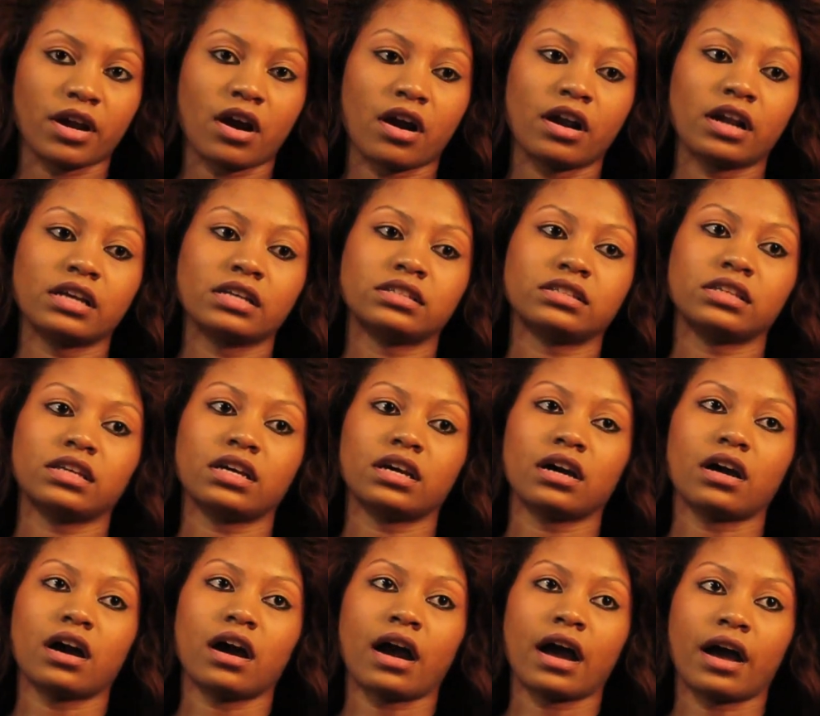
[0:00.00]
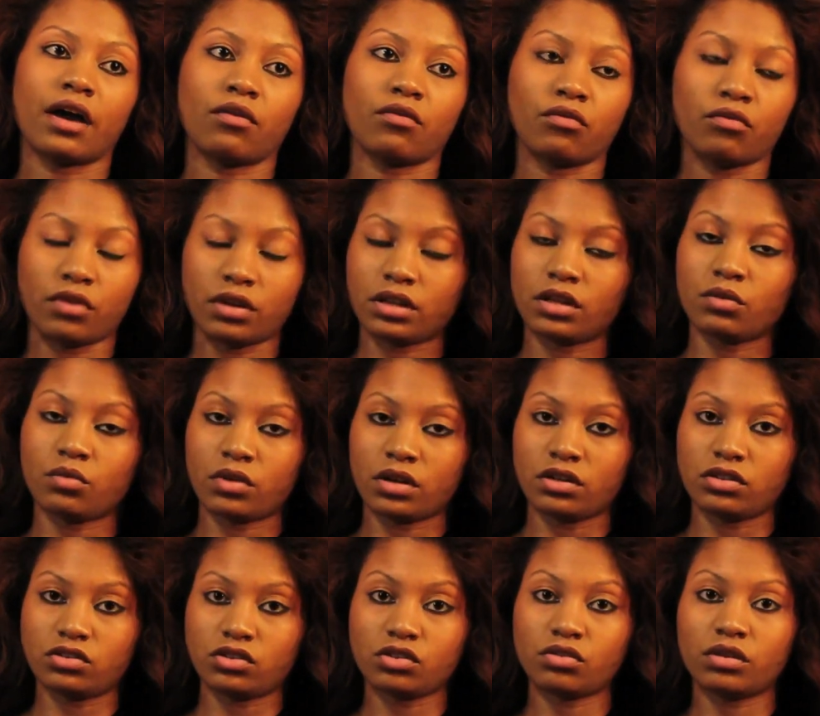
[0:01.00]
artist, I really want
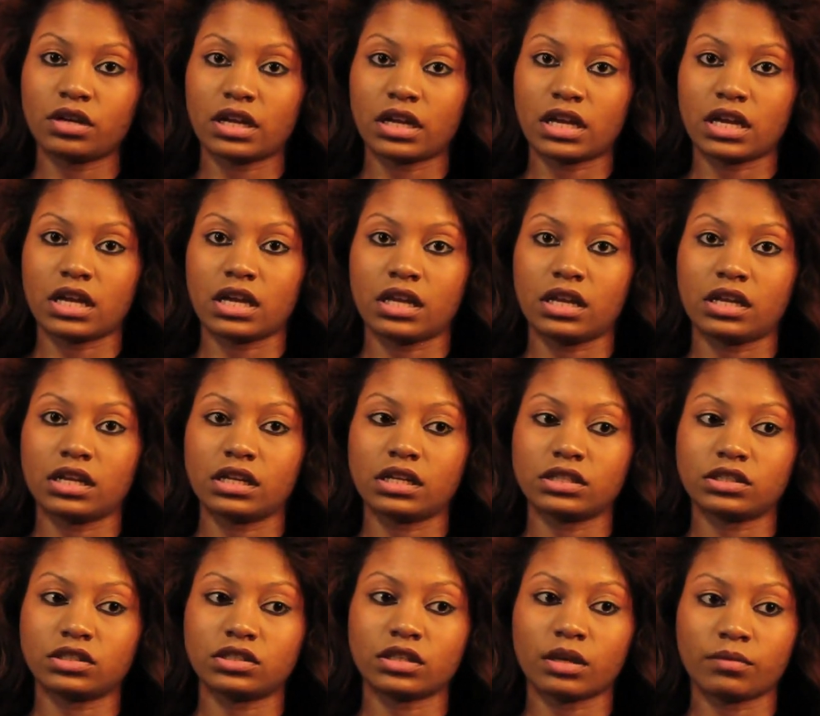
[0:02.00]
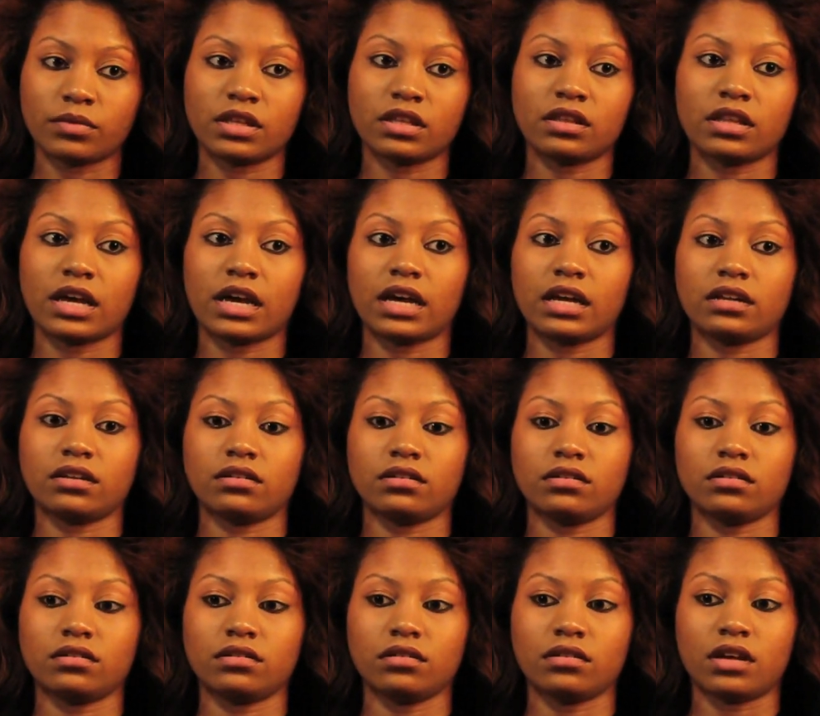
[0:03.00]
to do it, and it's something that,
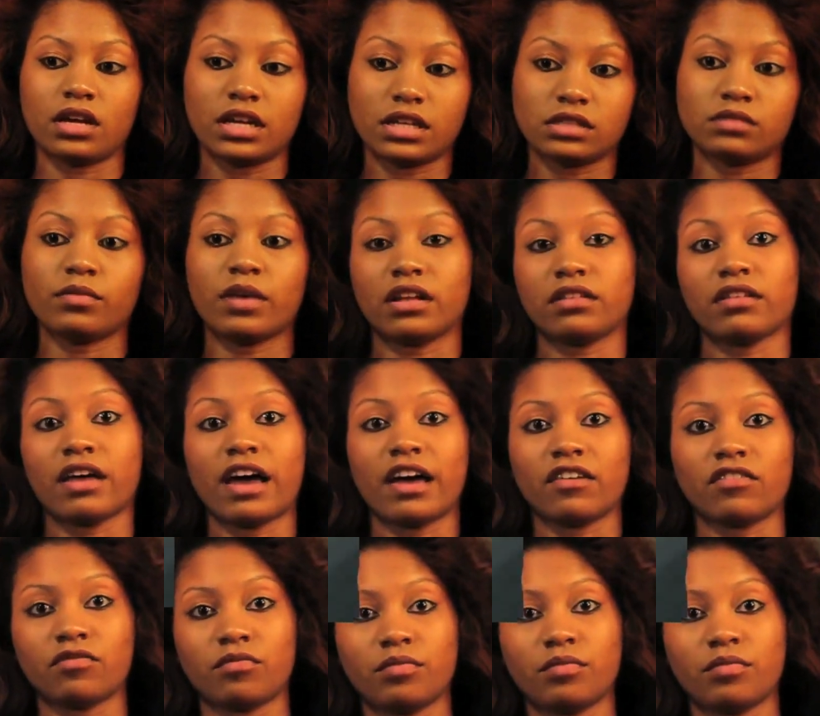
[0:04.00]
it's my life.